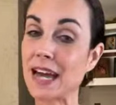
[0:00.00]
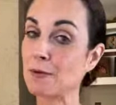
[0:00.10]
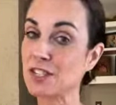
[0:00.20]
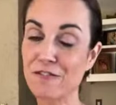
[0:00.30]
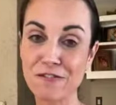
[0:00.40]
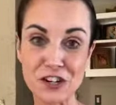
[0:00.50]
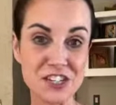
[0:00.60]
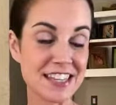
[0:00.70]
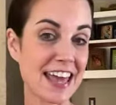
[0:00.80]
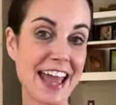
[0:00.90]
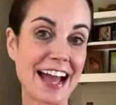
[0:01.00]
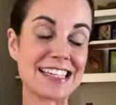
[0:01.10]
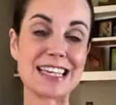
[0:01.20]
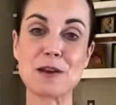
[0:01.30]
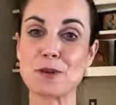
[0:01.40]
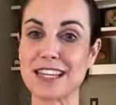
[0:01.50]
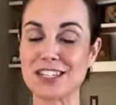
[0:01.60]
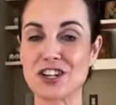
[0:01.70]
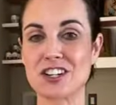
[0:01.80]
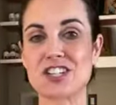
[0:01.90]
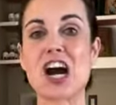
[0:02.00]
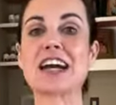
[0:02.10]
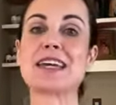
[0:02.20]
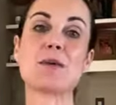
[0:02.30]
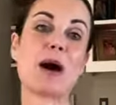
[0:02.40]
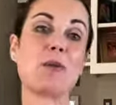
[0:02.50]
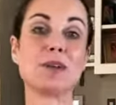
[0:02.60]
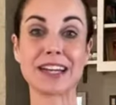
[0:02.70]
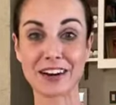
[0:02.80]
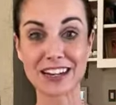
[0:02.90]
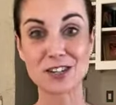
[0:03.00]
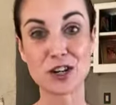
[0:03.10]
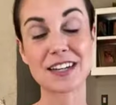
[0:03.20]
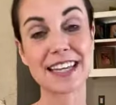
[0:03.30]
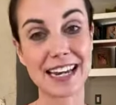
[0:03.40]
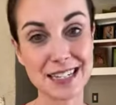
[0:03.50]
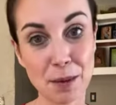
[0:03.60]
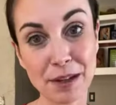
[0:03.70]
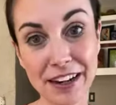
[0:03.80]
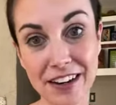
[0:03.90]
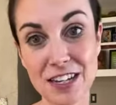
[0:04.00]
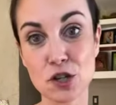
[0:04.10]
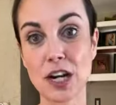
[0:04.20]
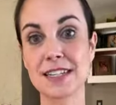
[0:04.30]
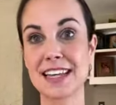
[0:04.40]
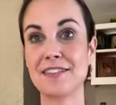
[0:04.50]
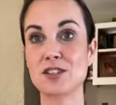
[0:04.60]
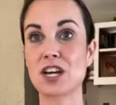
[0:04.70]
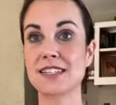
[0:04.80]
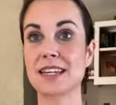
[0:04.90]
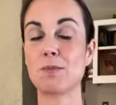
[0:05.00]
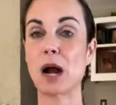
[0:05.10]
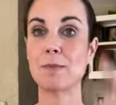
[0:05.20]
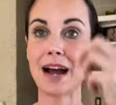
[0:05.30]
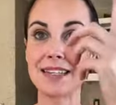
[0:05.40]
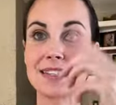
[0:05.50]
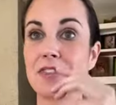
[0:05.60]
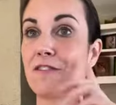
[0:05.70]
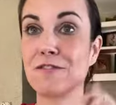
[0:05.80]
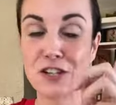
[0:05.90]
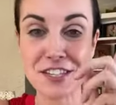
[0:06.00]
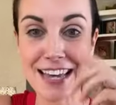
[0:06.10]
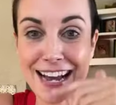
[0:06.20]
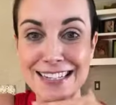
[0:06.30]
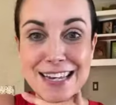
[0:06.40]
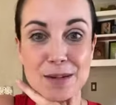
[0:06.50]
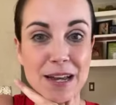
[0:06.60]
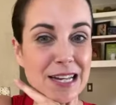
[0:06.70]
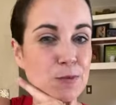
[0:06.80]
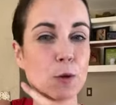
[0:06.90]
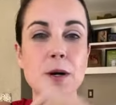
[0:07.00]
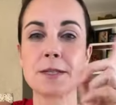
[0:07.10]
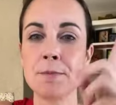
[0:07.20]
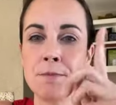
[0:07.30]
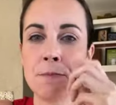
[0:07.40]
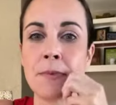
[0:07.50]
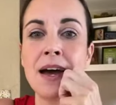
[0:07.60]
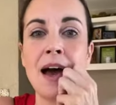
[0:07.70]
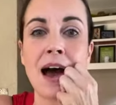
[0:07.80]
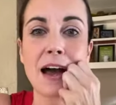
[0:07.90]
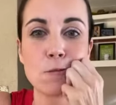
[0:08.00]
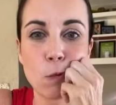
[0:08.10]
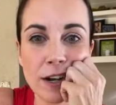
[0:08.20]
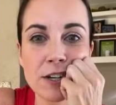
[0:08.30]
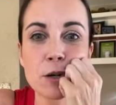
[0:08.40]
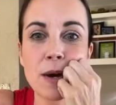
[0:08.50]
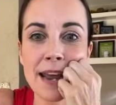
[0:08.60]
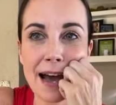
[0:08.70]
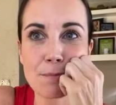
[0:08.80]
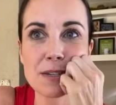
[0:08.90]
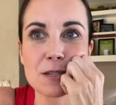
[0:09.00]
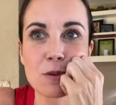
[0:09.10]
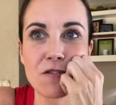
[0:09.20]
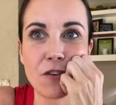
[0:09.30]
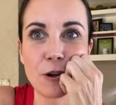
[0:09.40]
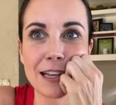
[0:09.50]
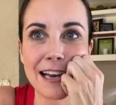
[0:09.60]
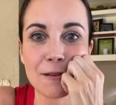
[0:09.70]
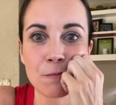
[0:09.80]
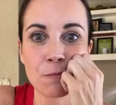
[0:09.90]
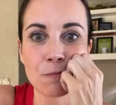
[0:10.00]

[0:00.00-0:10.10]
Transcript: that was the first thing I said when they started talking about malaria drugs, anti malaria drugs, and those causing a problem. I said the first thing I said to my husband was, hmm, I wonder what happens with folate.